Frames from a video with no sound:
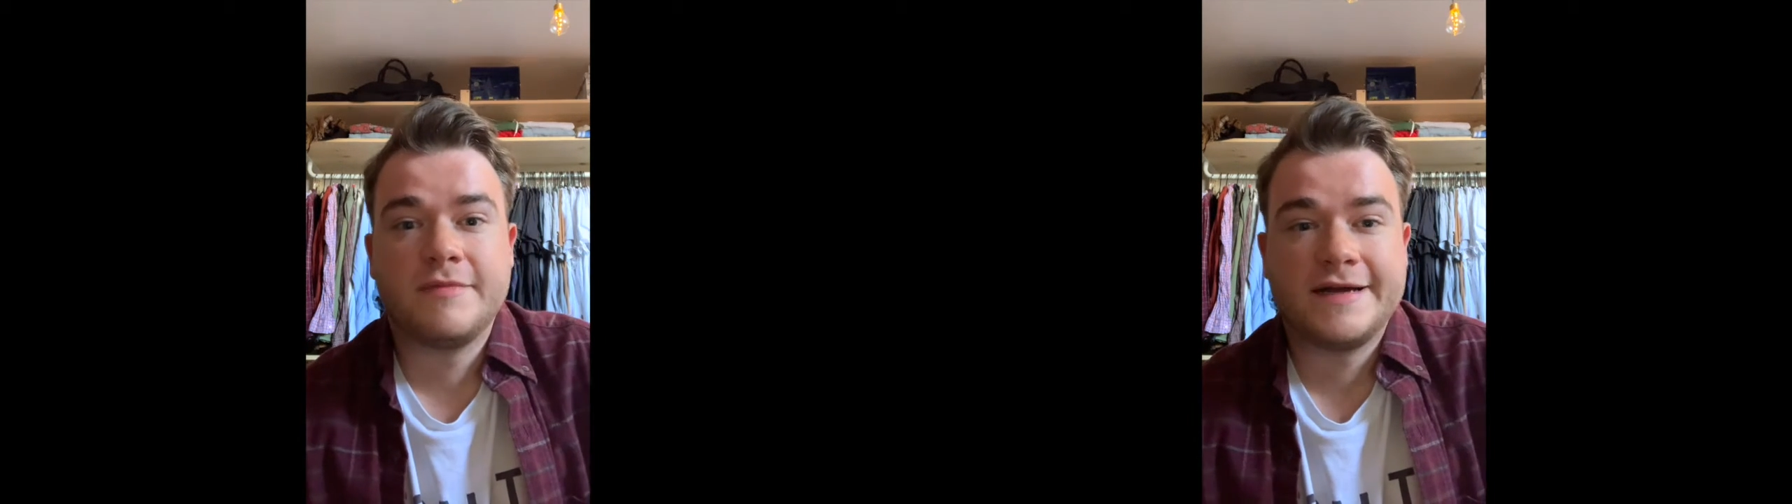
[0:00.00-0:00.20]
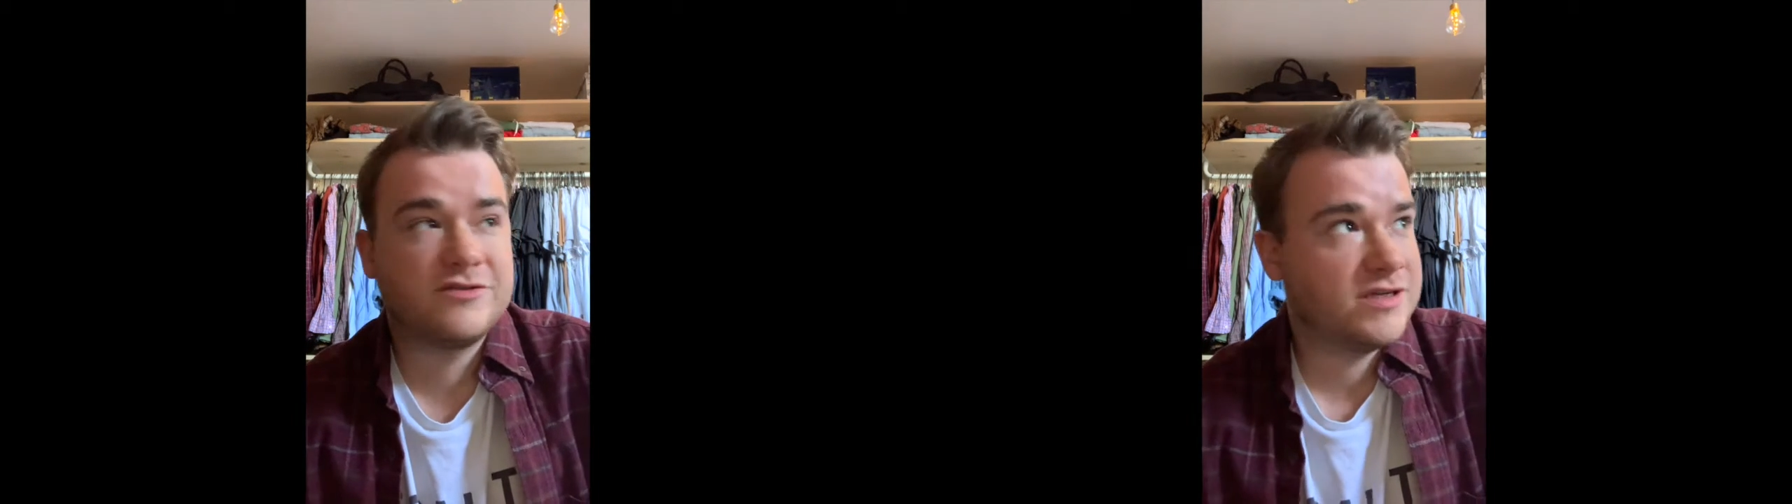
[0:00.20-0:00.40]

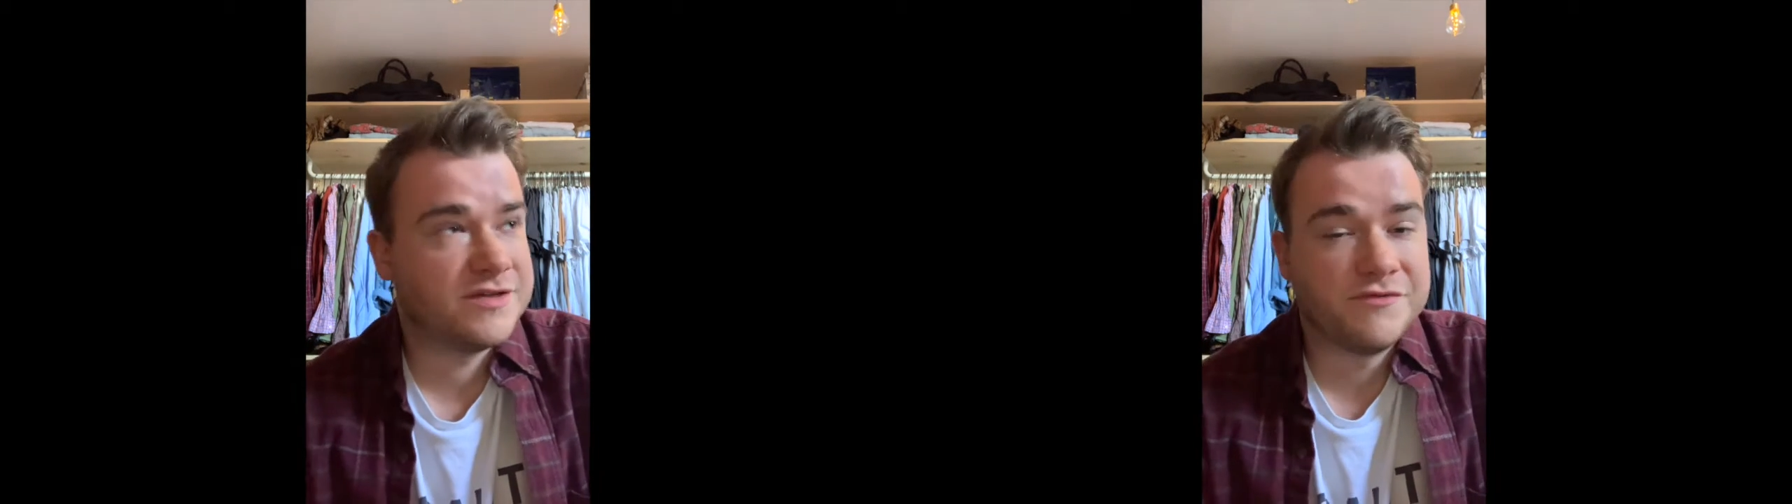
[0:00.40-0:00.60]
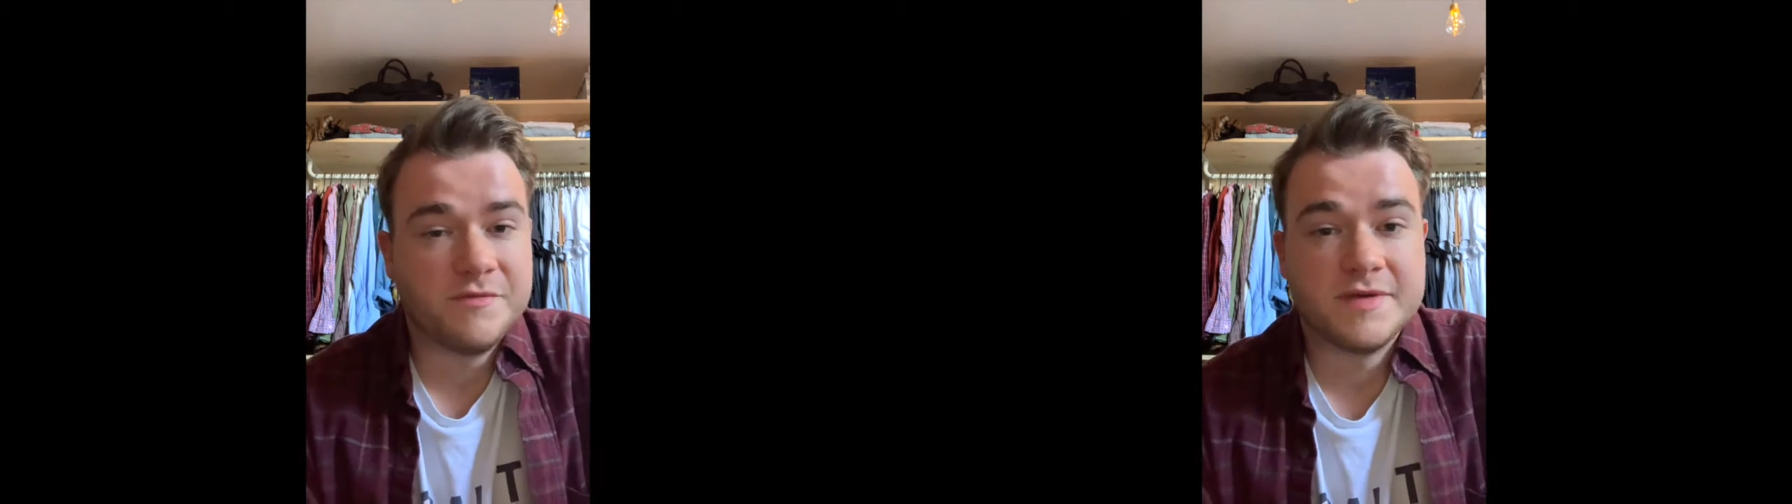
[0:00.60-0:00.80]
my
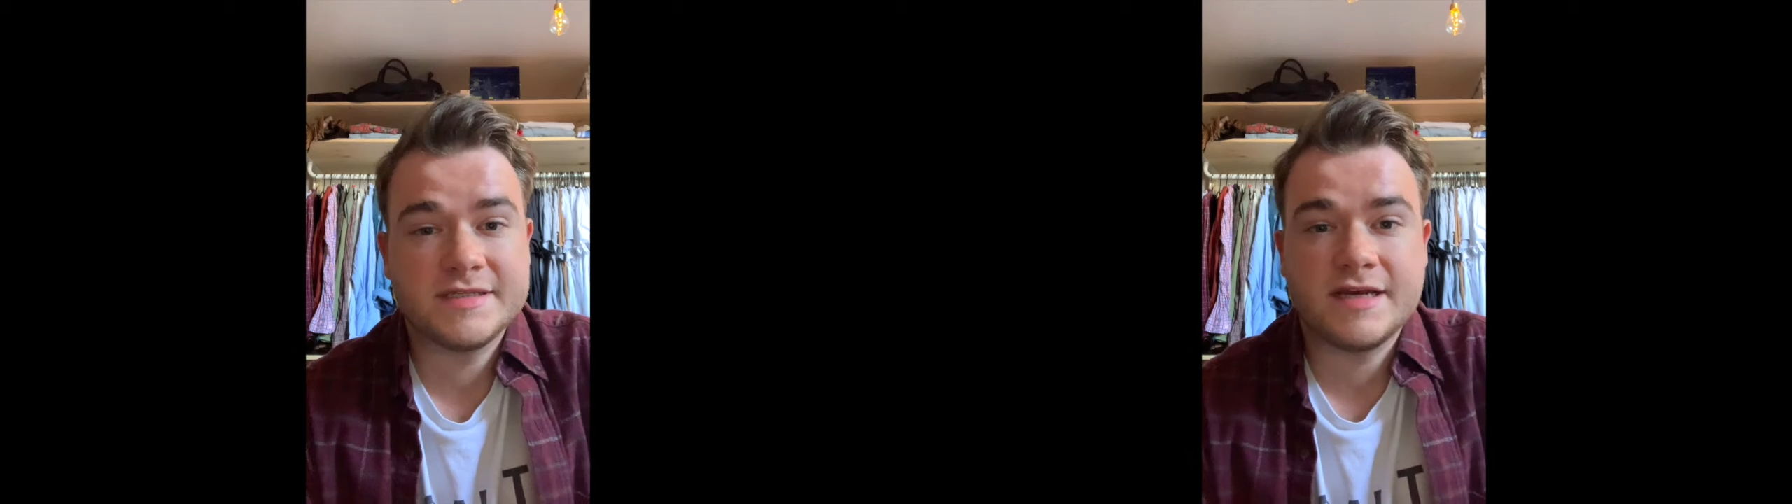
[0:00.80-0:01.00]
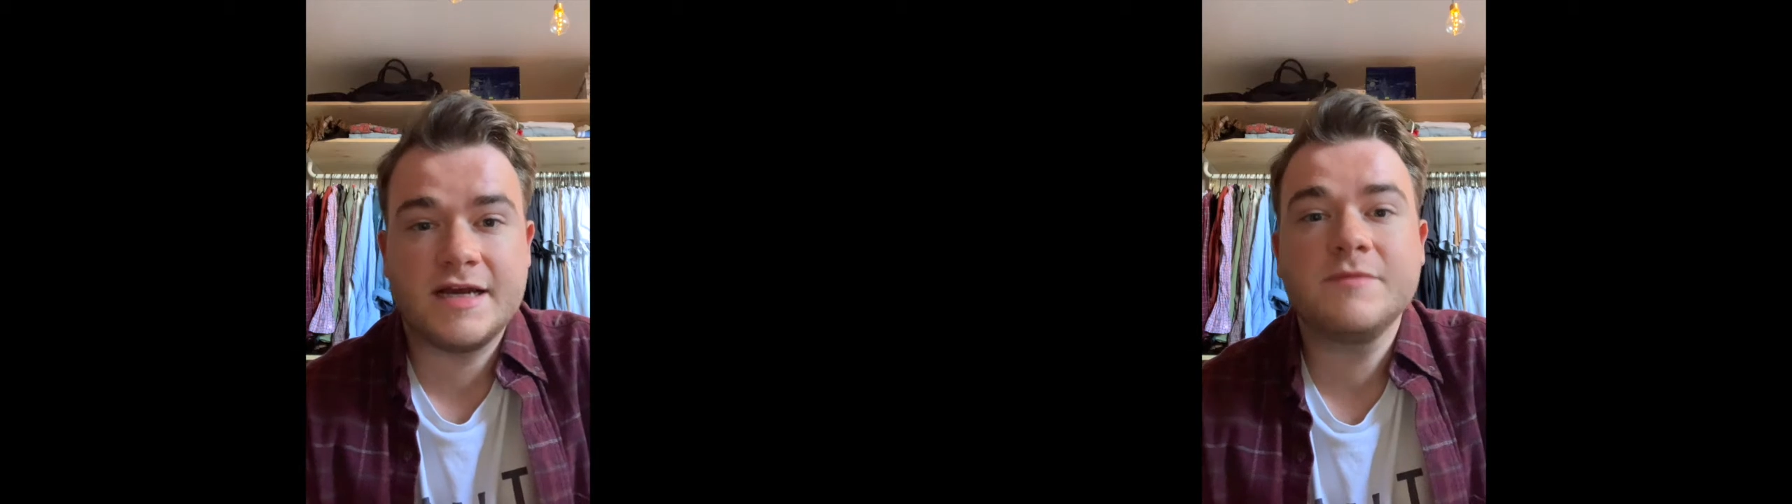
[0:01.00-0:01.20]
dressing room
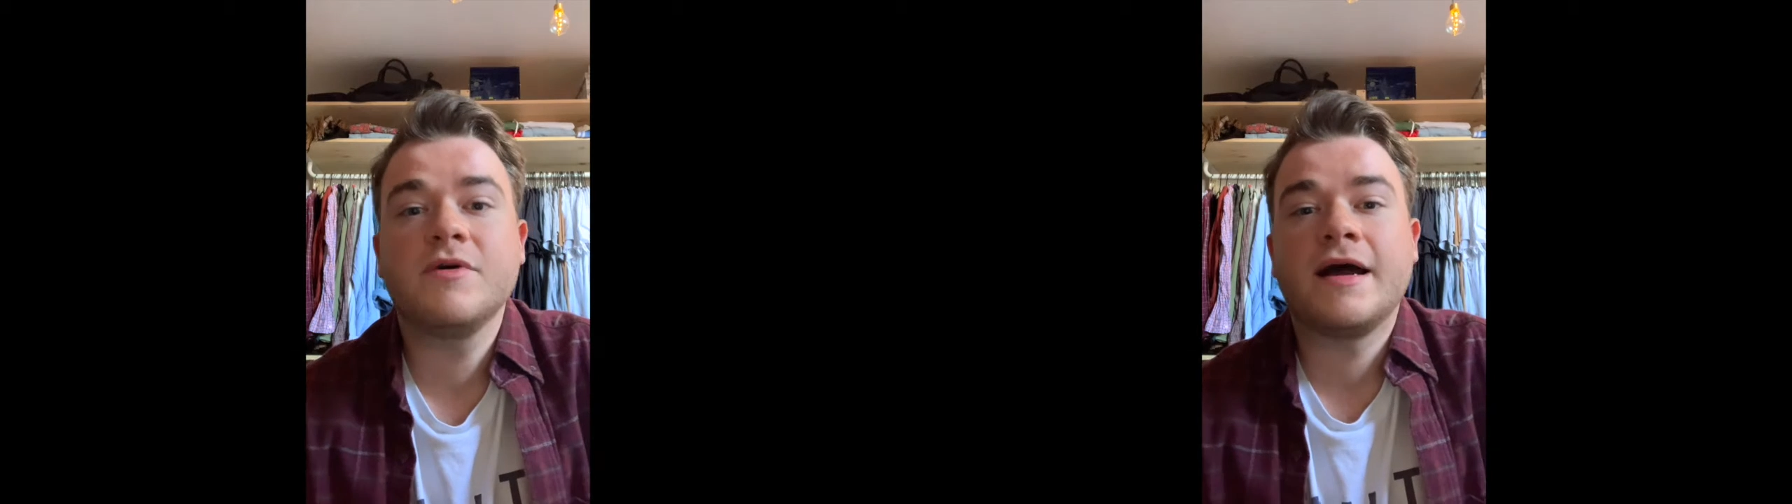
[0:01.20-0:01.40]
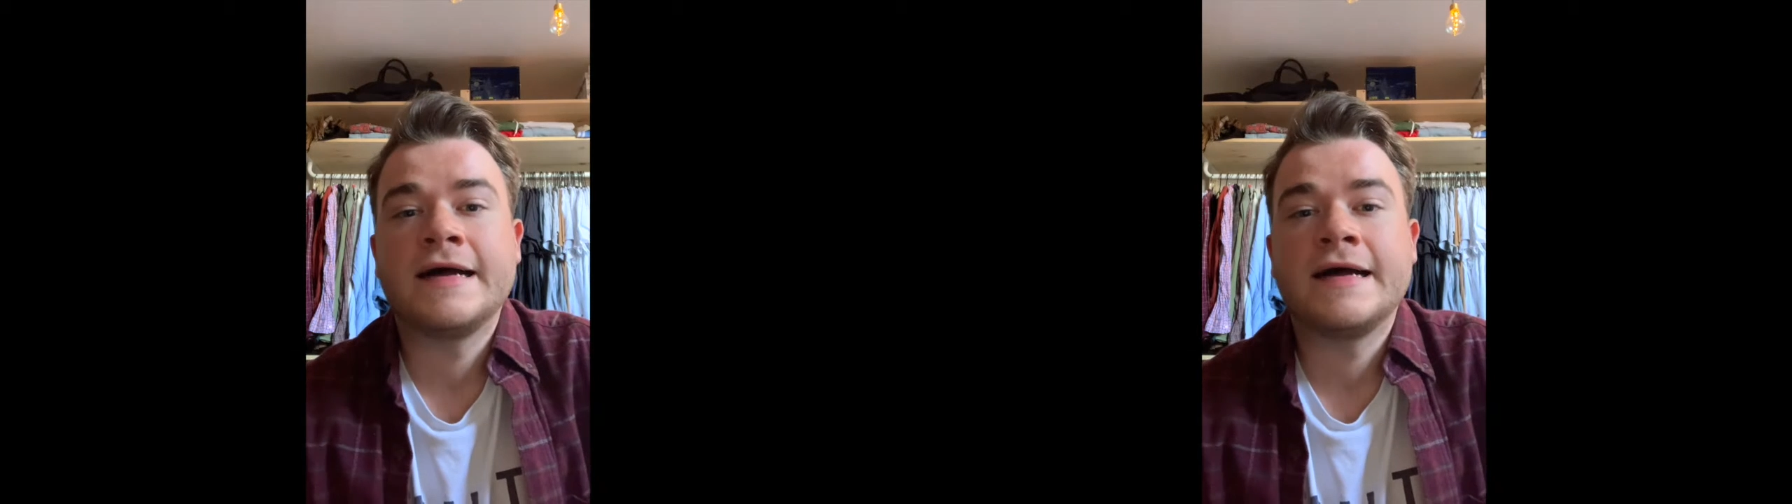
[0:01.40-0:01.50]
this time,